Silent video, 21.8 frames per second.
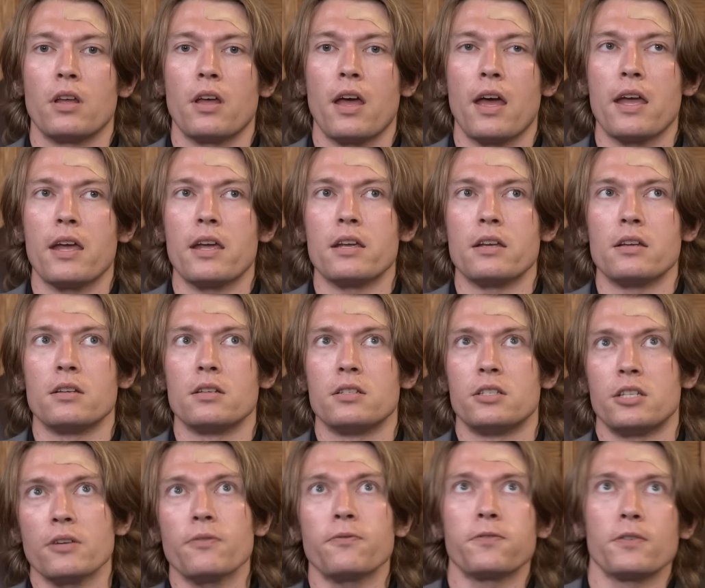a
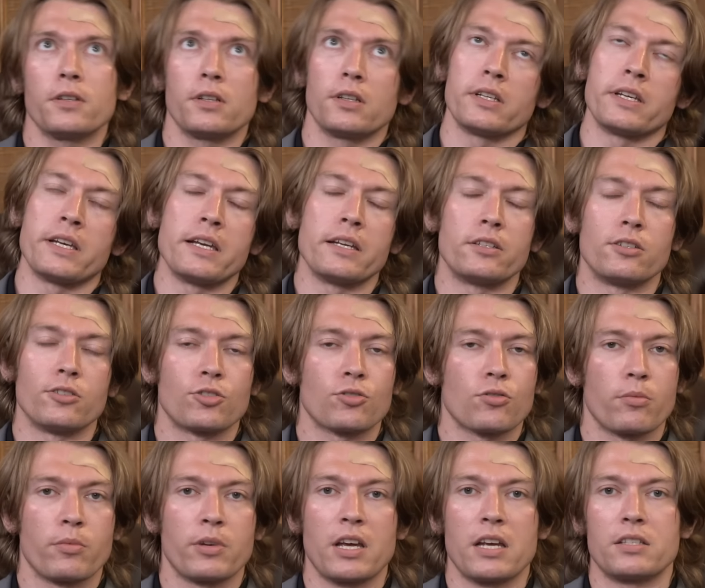differently
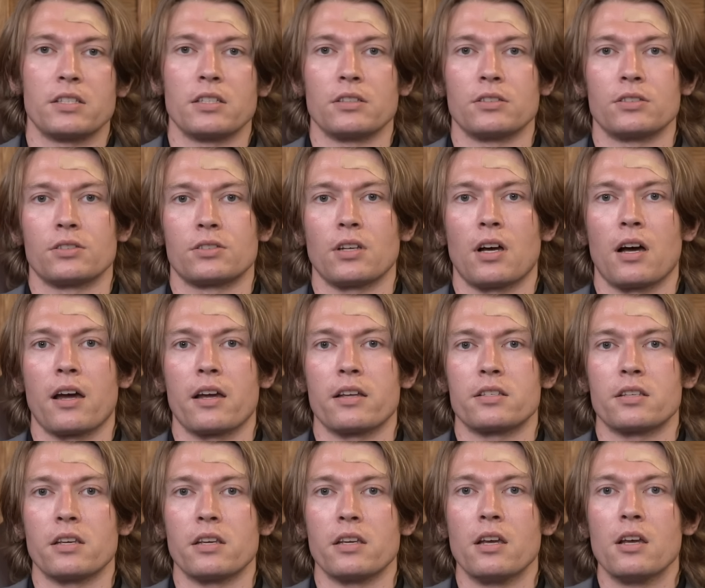discriminating
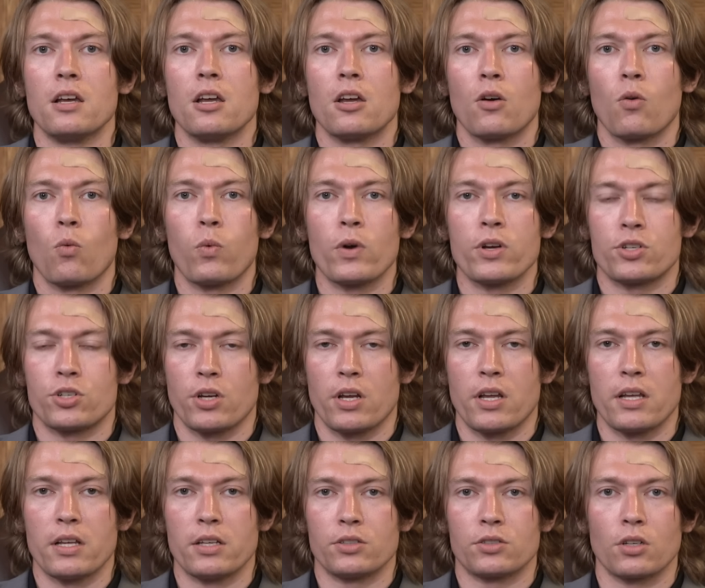society which
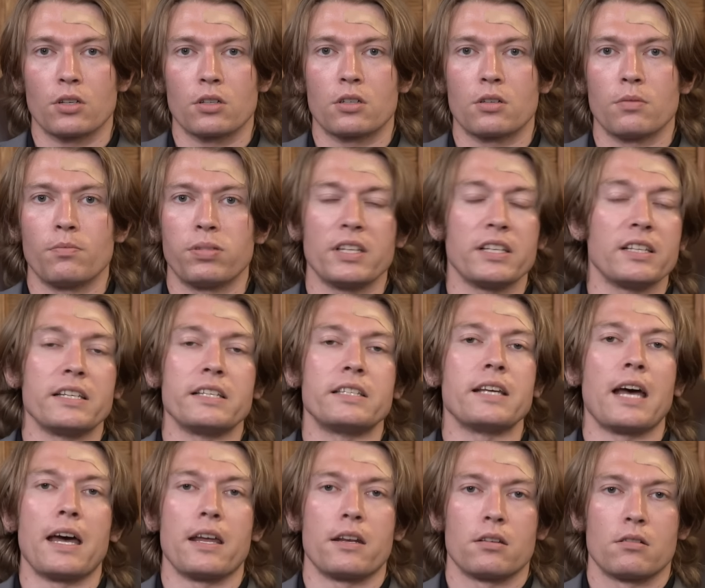is completely
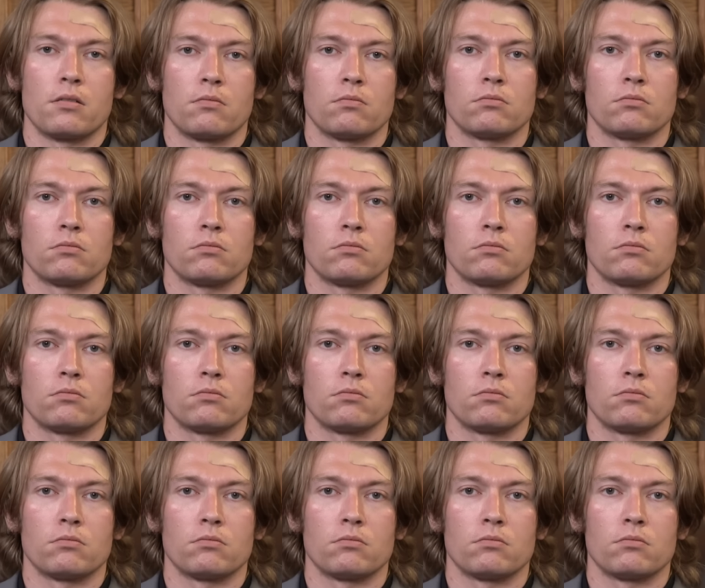dead.